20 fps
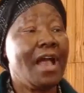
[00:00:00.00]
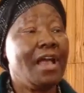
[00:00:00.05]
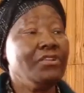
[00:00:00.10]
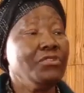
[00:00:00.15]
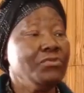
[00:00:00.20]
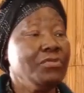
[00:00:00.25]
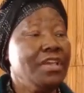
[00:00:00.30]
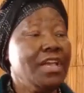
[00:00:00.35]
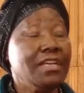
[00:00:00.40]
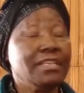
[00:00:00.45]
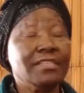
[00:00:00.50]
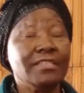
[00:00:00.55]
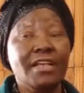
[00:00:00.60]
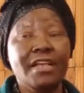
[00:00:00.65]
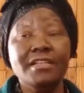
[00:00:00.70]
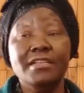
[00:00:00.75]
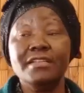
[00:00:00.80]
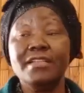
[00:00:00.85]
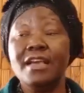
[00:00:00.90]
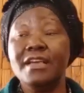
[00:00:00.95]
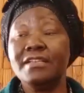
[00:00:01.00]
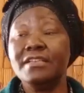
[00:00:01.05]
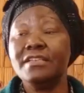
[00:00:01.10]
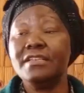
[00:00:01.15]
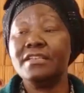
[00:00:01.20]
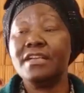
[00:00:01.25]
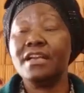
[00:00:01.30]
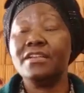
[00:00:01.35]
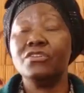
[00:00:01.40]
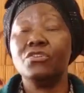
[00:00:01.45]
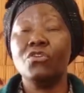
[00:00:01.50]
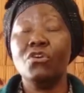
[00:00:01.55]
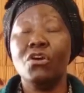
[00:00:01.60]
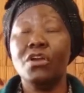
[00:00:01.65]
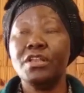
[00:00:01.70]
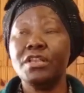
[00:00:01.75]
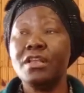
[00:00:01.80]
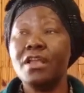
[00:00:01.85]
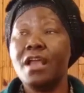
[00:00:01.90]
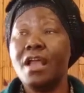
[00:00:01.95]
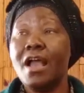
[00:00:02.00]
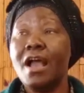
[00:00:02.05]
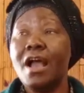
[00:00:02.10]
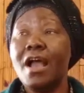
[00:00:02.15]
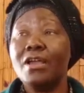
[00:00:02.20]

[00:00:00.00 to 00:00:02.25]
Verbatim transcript: And to the extent that it had gone,